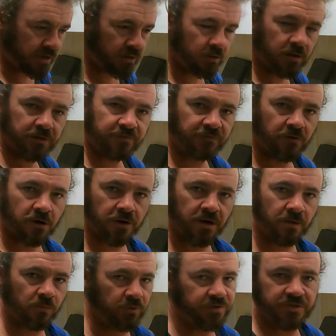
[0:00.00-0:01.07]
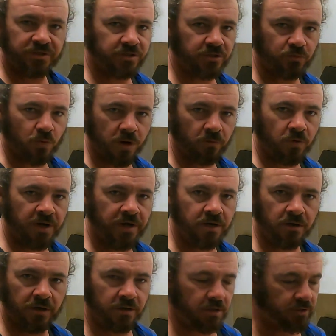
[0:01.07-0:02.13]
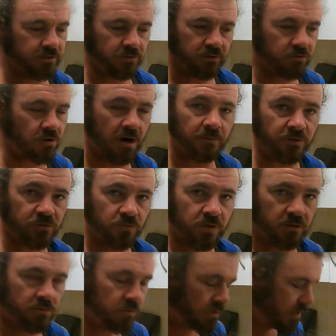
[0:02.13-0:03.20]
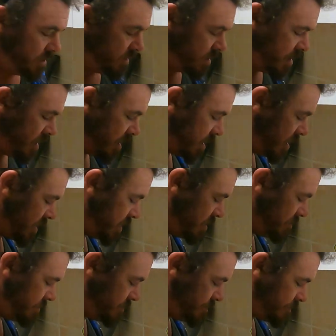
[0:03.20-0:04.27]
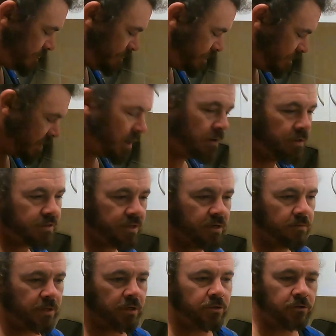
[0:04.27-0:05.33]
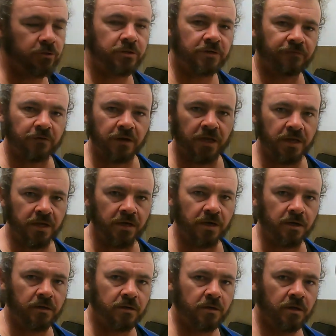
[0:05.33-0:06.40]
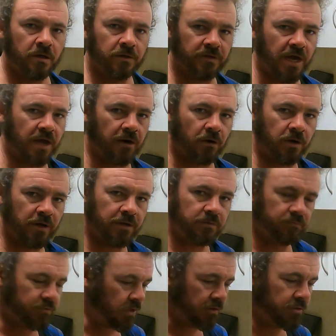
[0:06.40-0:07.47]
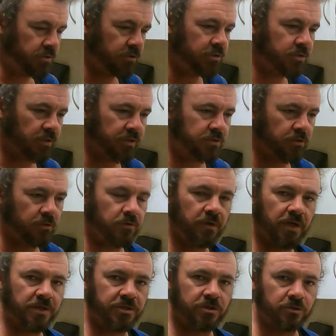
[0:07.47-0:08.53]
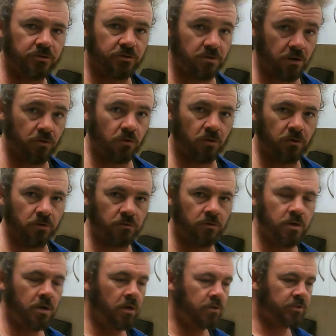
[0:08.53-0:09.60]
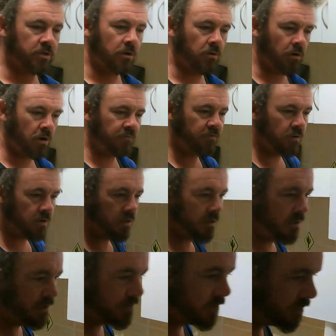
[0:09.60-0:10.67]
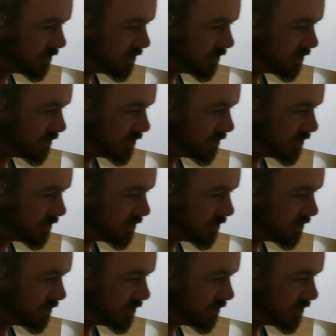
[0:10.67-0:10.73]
how I like to fry it up. Well, this is just one way. I do a crumb as well. The only thing I'm going to do different here that I don't usually do is use no oil. So I've got a